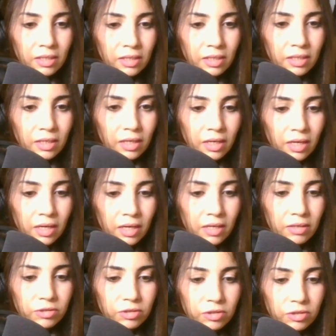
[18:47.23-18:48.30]
Okay,
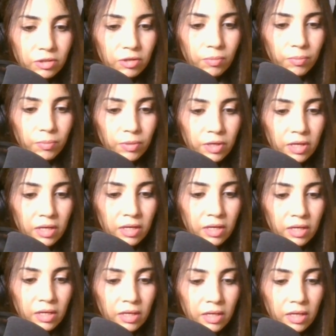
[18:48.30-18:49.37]
just copy it
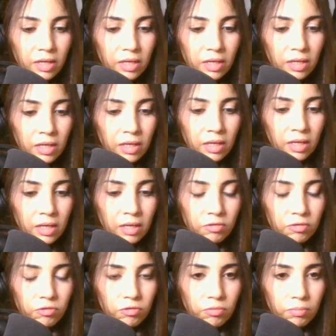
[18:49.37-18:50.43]
and
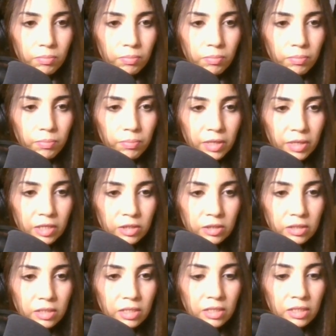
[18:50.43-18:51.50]
paste
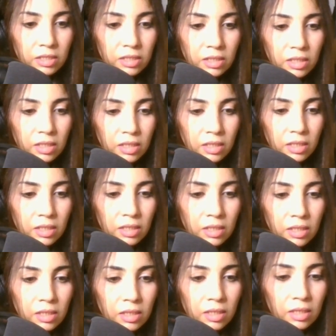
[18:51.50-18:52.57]
it.
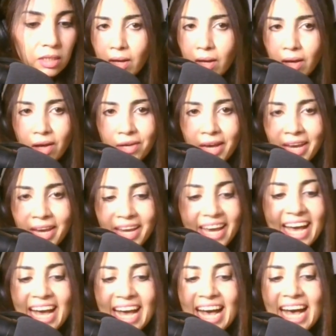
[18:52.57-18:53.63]
Okay,
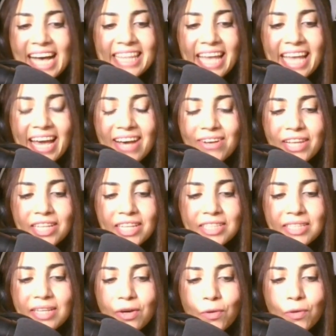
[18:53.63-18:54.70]
now let's
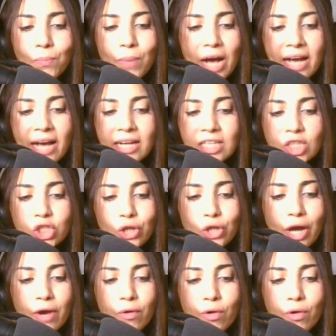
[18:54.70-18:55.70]
go back to our